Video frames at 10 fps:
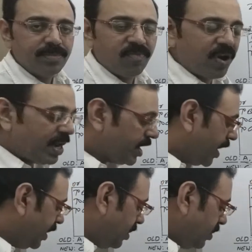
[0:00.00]
While
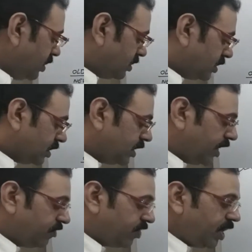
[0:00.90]
writing this third
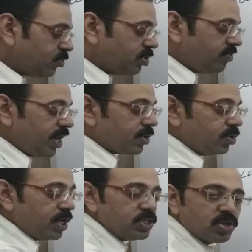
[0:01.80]
entry, goodwill
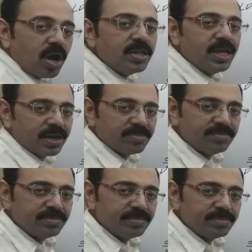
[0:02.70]
account is not there.
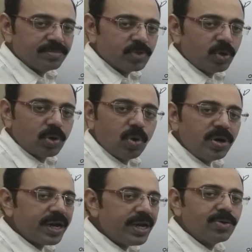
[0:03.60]
So
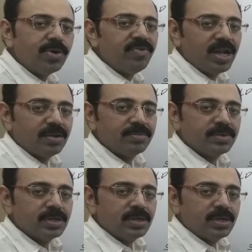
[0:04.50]
don't write goodwill.
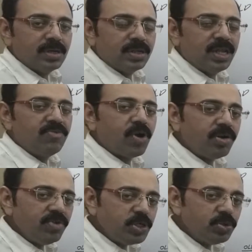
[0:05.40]
Then
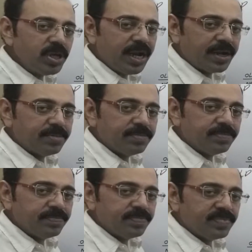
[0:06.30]
what we should write?
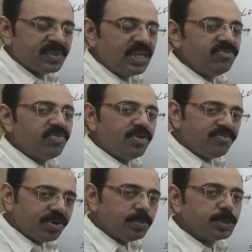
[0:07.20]
Think from
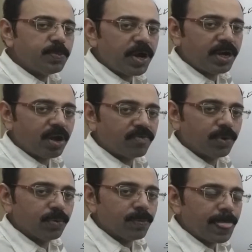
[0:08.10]
firm's point of
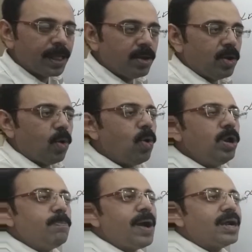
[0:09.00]
view.
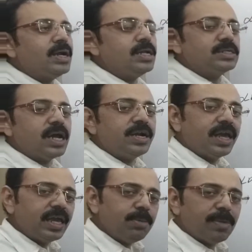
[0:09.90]
Old partners are
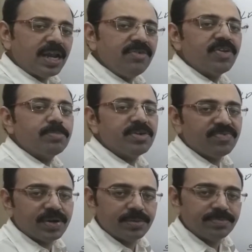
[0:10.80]
taking money from the
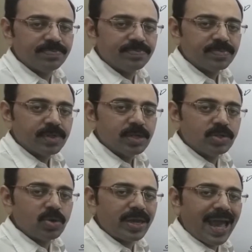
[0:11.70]
firm.
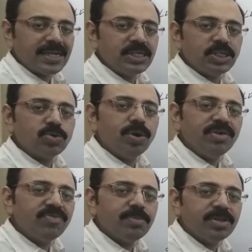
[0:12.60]
So cash is
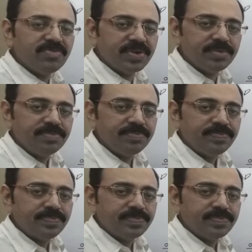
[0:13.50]
going from the firm.